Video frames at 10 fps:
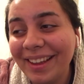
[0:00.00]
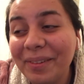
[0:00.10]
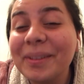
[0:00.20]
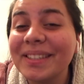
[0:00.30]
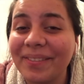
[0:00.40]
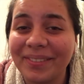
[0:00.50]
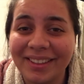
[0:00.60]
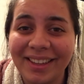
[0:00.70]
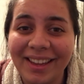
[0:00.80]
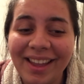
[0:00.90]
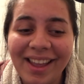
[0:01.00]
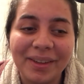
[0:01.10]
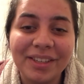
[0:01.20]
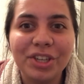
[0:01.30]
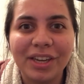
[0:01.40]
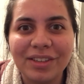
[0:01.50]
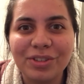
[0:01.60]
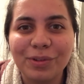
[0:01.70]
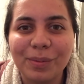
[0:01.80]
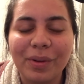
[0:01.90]
it was definitely a
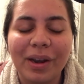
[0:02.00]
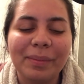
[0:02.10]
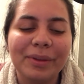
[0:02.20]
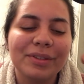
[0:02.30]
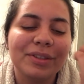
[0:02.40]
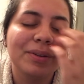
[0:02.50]
change from what I'm used